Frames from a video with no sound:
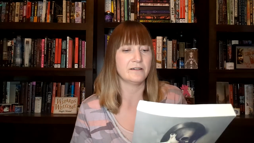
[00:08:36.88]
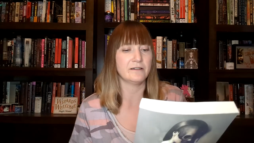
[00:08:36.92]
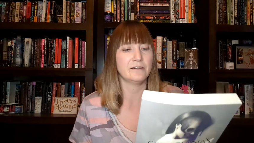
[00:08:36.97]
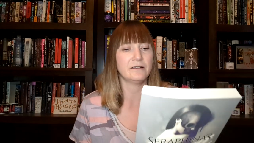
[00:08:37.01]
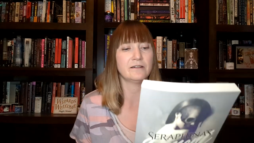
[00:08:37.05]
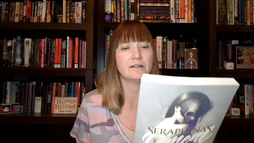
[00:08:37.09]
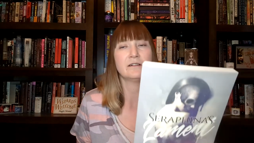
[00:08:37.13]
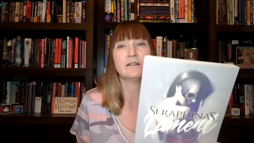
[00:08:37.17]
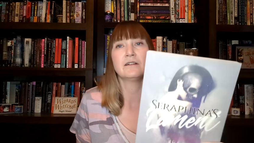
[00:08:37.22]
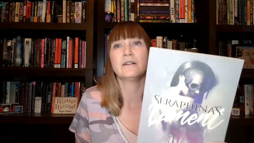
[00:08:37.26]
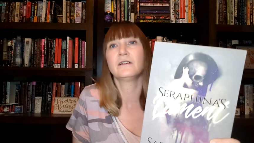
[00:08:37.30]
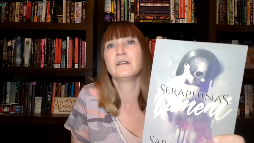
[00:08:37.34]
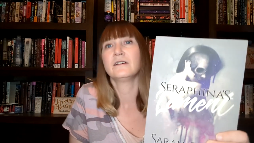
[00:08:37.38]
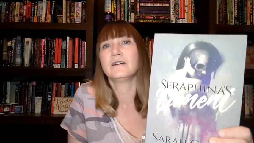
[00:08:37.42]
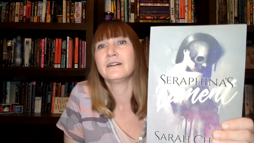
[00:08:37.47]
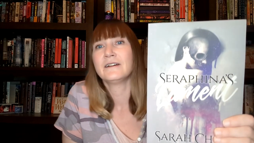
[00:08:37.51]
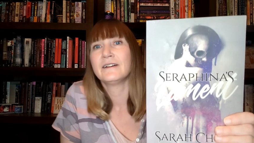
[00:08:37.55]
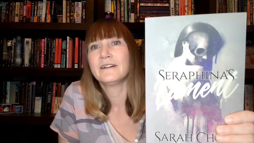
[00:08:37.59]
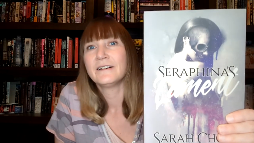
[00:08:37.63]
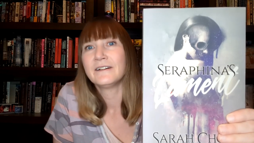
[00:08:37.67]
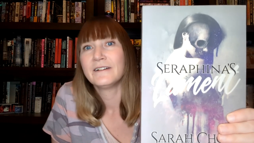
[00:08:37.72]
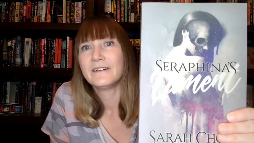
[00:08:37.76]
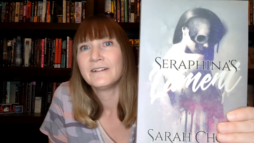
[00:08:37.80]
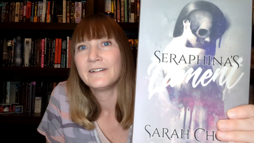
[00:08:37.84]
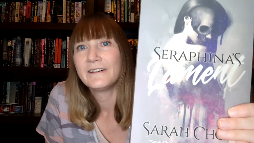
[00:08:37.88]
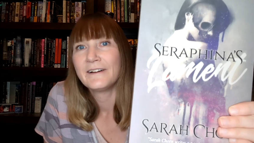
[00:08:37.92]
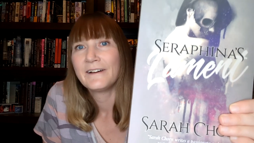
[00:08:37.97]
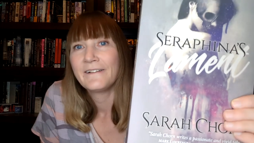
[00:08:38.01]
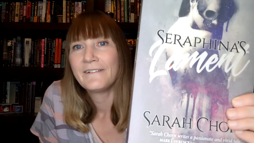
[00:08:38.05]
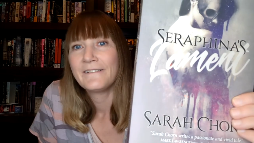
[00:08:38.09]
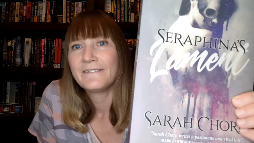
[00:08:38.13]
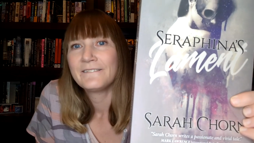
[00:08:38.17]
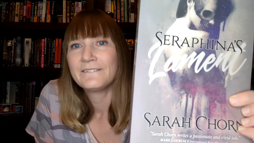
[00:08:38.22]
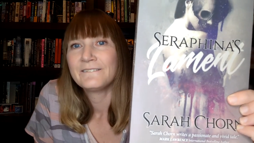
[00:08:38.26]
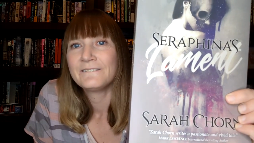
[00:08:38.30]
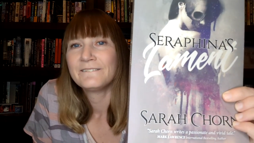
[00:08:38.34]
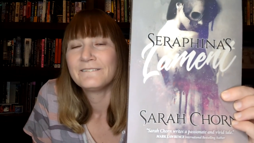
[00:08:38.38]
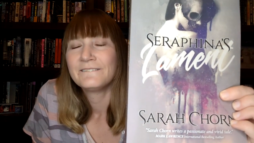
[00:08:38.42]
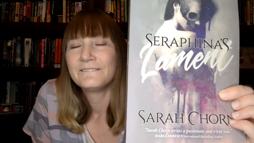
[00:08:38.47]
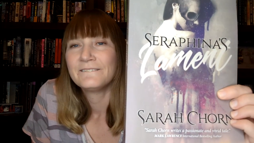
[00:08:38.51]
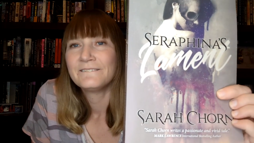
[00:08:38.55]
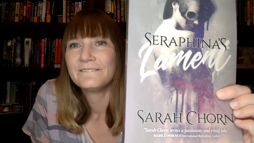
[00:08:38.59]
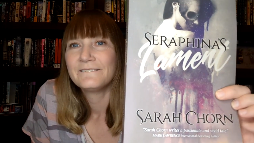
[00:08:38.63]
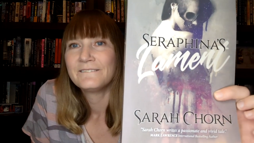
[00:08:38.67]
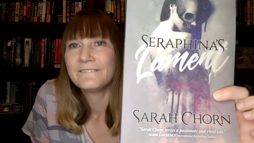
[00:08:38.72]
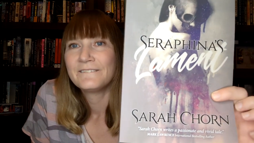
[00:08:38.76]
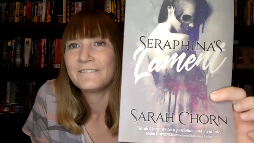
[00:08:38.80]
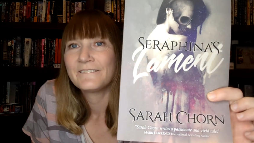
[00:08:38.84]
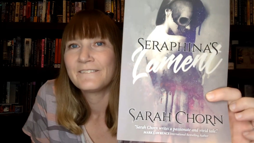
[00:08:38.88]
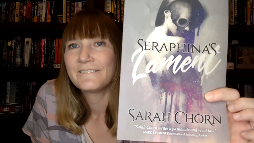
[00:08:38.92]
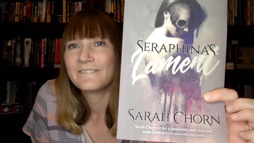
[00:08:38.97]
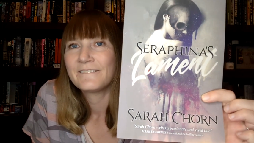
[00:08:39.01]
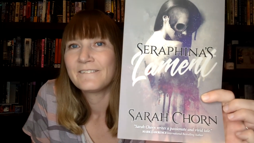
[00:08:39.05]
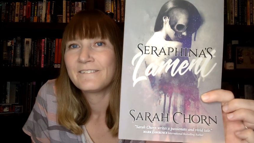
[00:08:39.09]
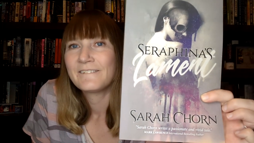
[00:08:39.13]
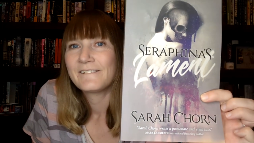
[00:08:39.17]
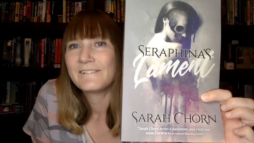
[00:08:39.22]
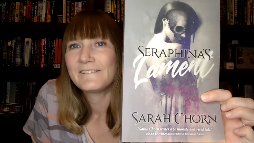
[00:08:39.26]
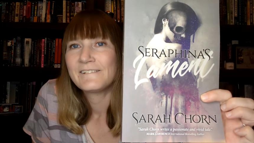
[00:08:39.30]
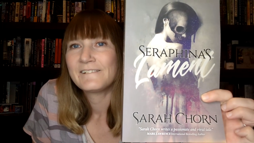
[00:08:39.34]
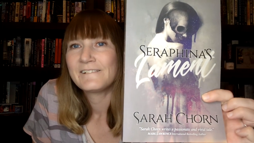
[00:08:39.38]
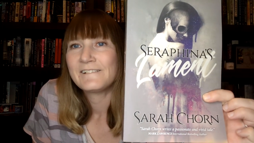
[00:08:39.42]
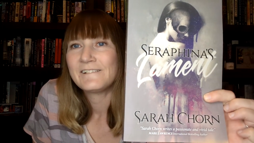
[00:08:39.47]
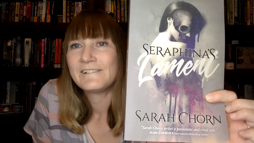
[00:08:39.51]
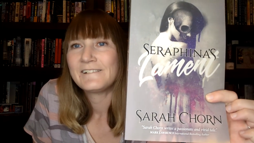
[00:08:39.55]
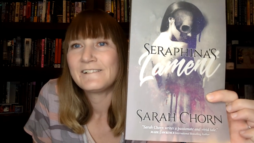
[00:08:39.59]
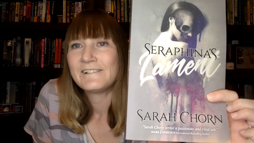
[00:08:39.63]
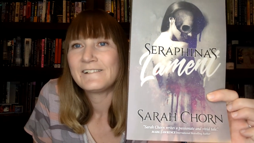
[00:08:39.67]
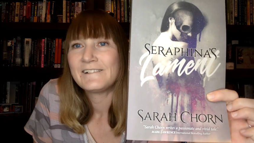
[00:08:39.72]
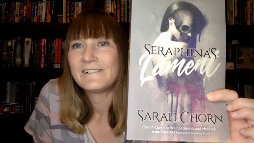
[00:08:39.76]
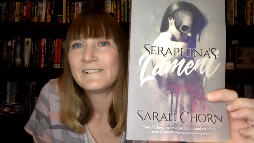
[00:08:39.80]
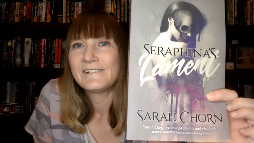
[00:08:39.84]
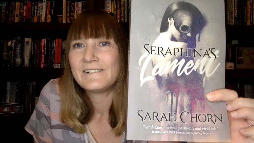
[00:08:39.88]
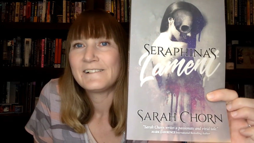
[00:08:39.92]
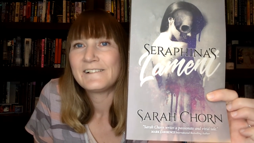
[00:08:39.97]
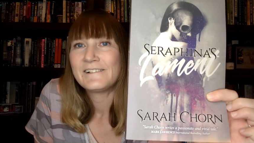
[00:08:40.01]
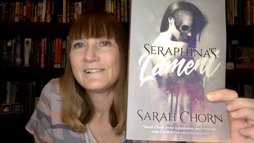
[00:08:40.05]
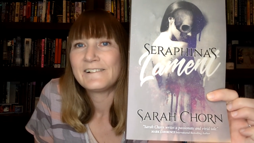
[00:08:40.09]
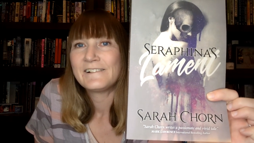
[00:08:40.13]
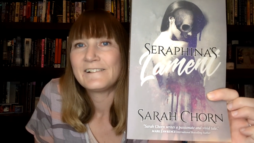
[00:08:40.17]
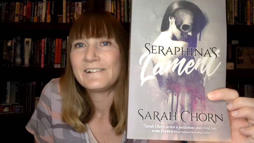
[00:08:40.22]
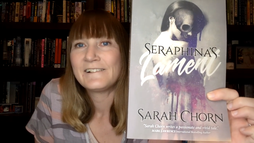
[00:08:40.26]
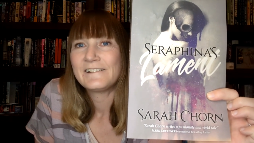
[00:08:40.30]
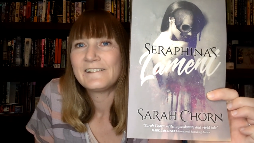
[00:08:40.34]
[no speech]